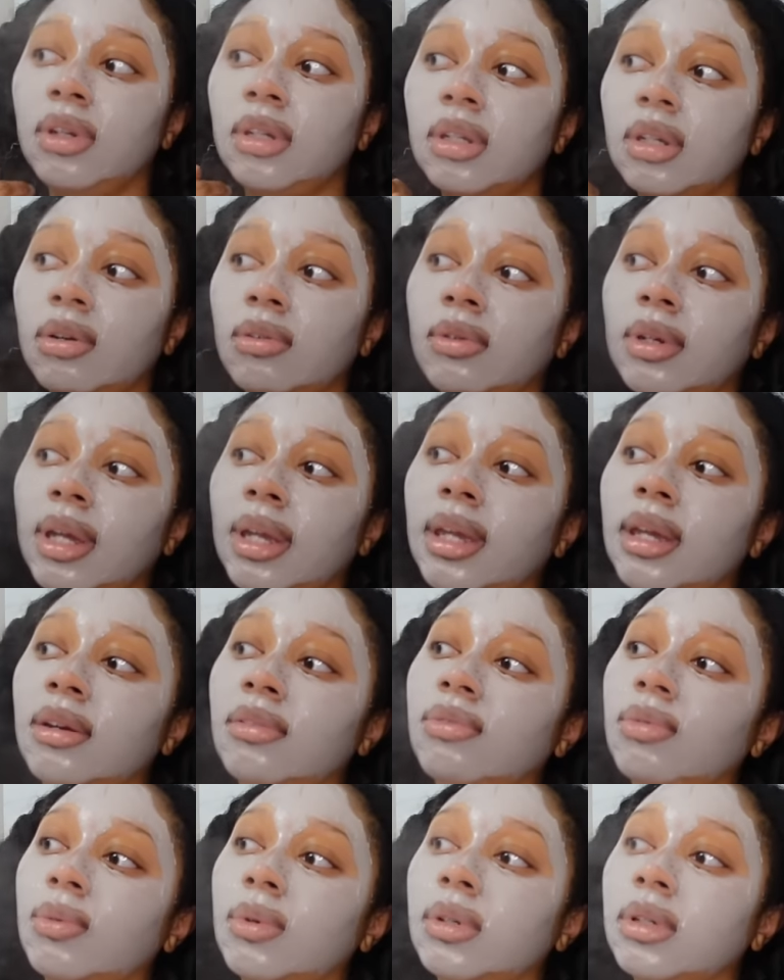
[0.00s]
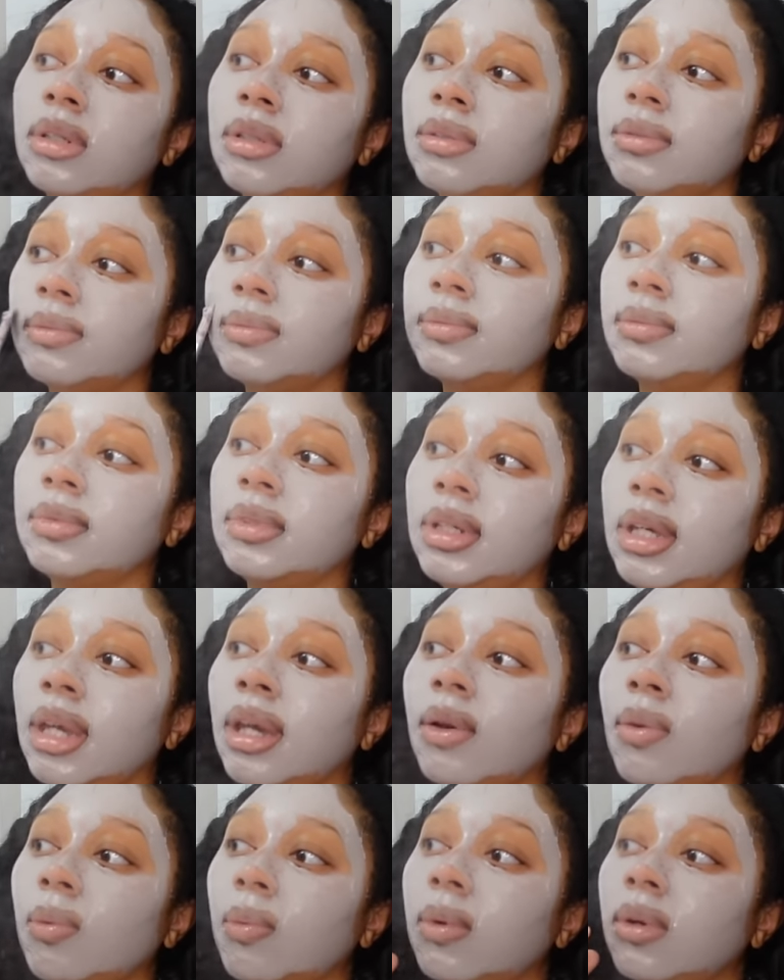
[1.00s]
you don't hear one,
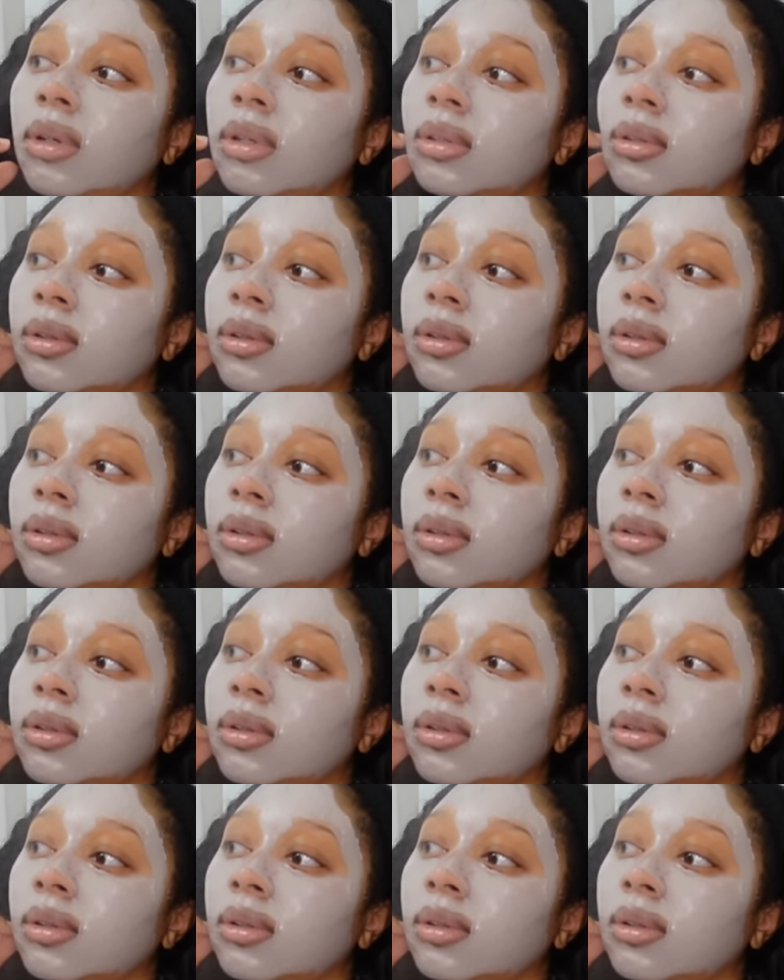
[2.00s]
get one.